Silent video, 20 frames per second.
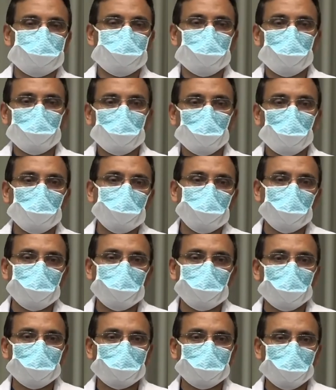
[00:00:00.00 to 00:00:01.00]
step? How do we
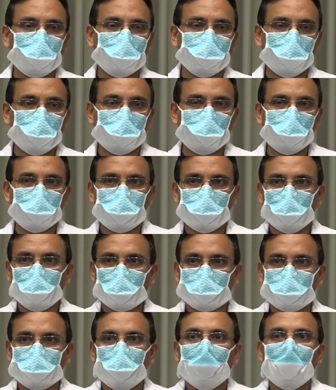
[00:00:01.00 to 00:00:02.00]
break down? What do we do
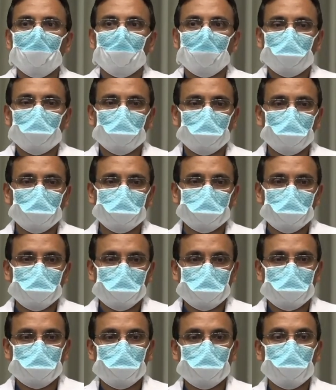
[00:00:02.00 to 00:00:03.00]
next? Um,
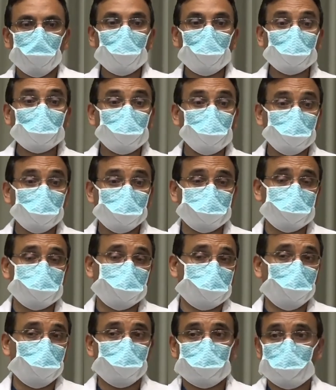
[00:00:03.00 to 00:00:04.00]
do we go back and look at
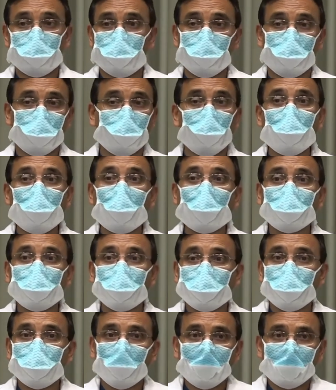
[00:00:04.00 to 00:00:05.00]
circulation? Do we go back
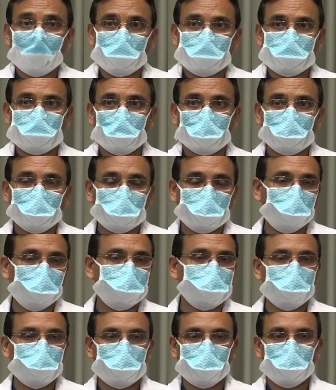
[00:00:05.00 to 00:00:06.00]
and check a
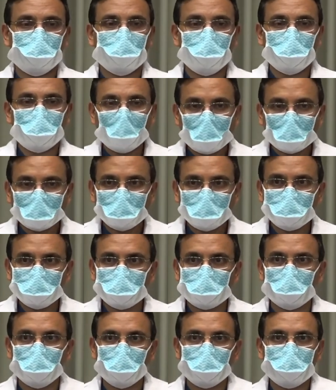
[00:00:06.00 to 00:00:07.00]
culture? Do we go back
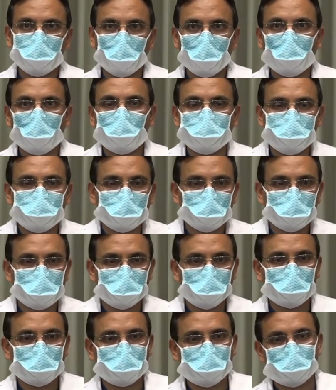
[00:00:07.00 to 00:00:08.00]
and, and biopsy to
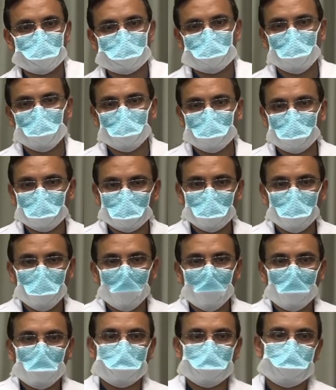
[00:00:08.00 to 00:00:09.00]
make sure there's not anything
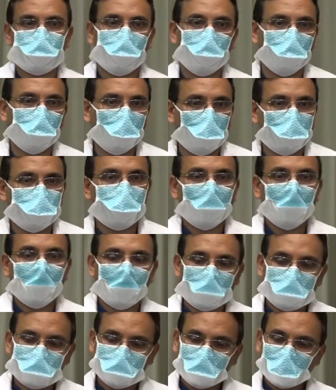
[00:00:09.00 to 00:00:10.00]
else going on?
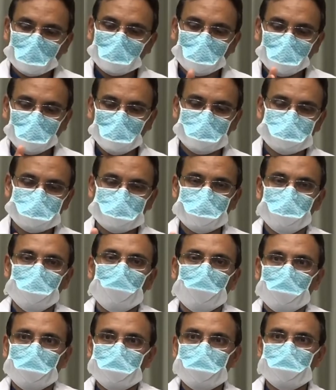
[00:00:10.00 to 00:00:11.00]
So that helps
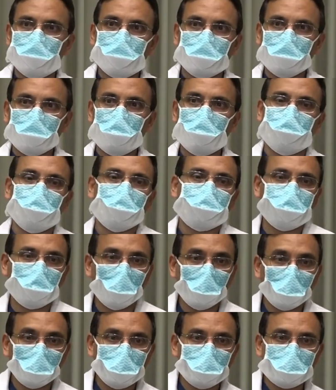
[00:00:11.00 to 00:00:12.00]
keep us
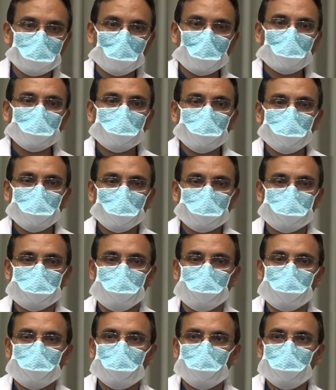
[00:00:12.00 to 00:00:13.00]
on track to make
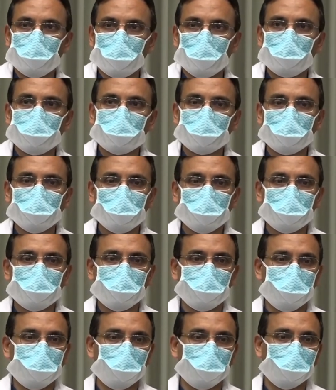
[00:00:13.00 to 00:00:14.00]
sure that we're able to heal the
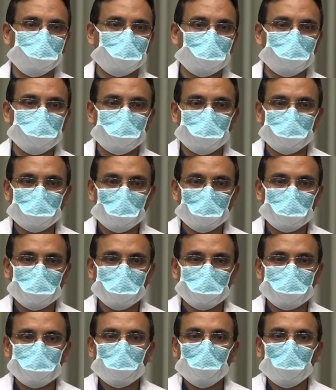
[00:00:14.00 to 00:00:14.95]
wound in a timely manner.